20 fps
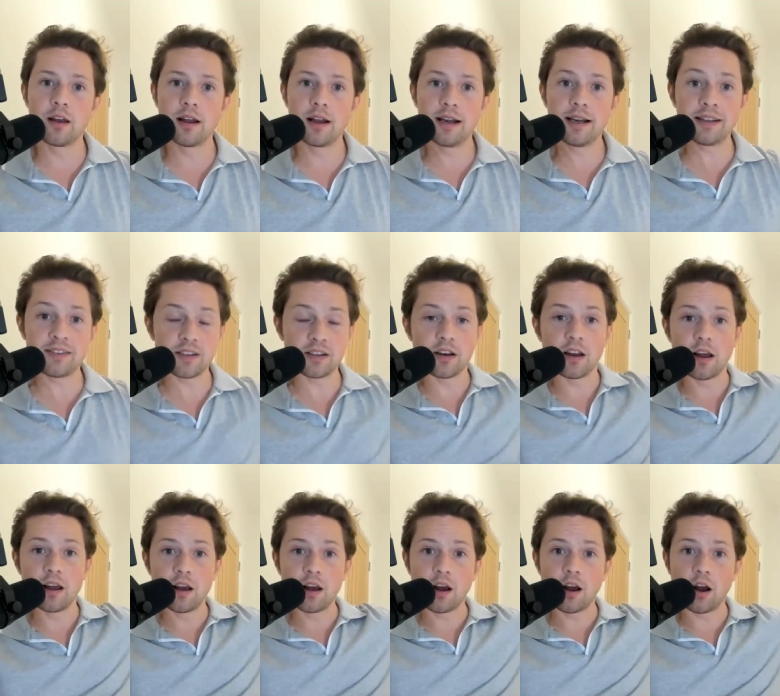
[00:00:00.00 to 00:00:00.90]
Listen,
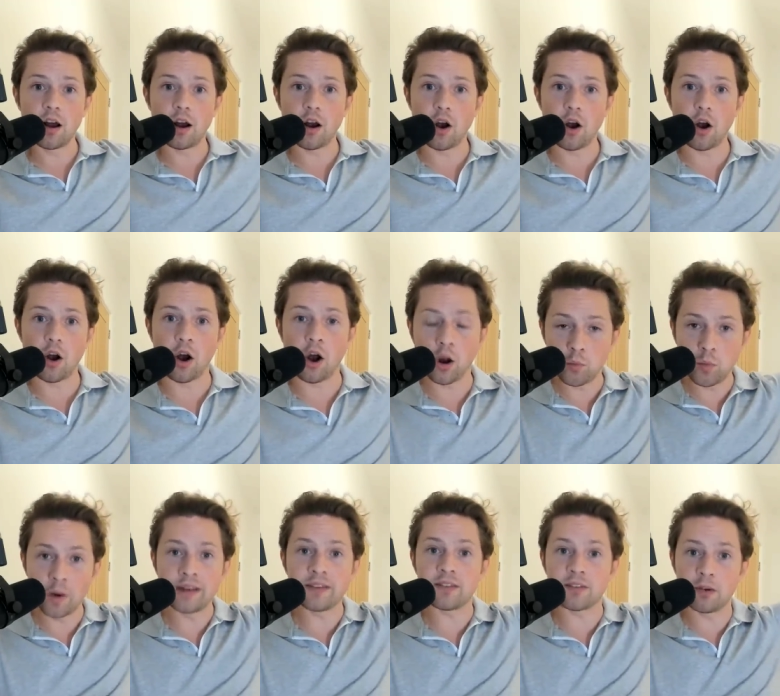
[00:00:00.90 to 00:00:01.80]
I
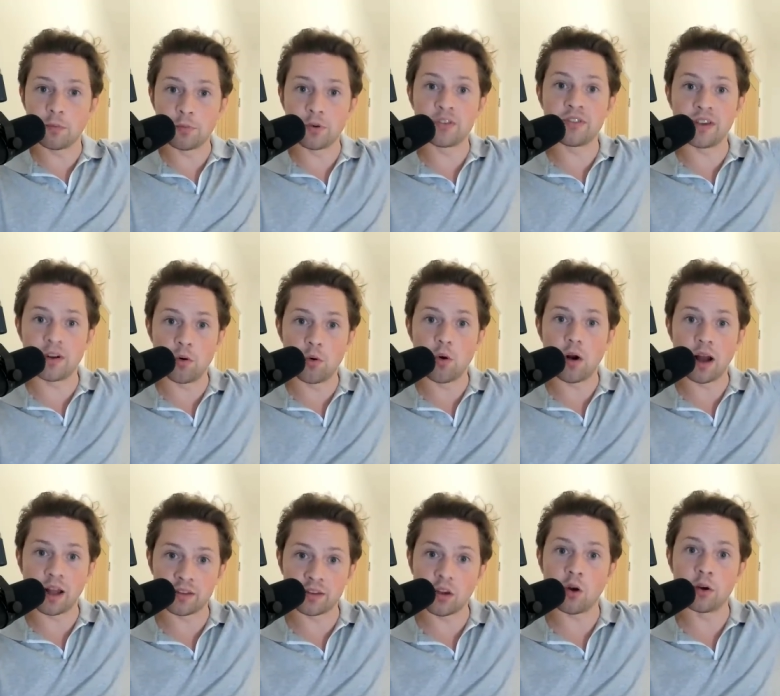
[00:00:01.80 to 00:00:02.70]
went to Brazil
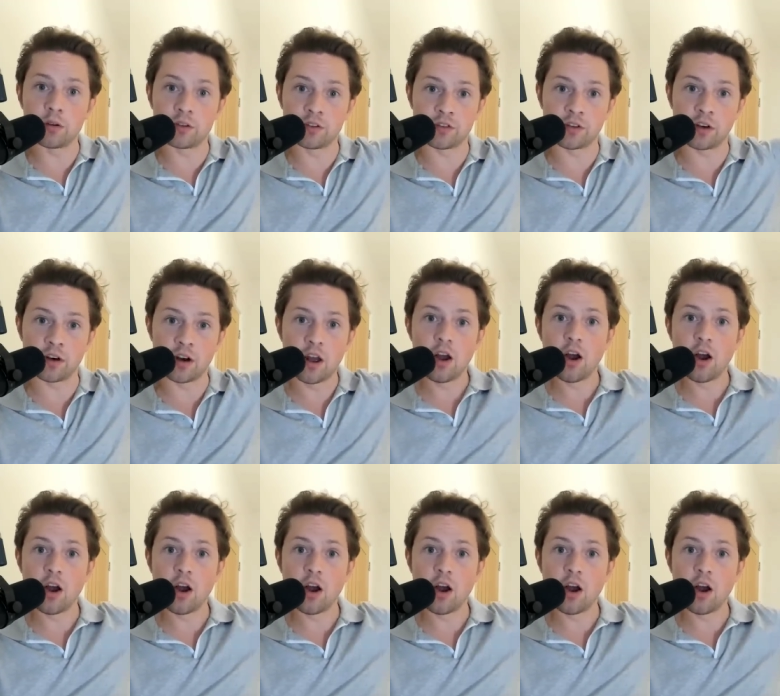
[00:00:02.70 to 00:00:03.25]
under Hodgson.